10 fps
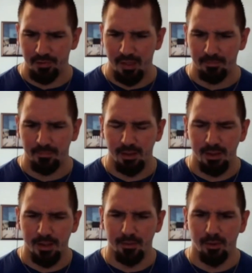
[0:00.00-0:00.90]
that
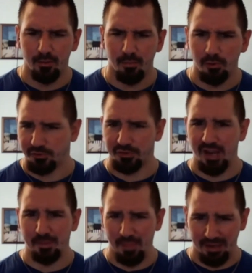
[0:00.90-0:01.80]
most of the
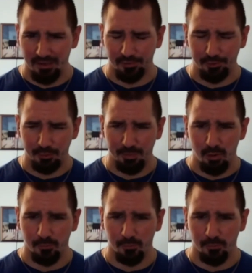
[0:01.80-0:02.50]
time that gets a little bit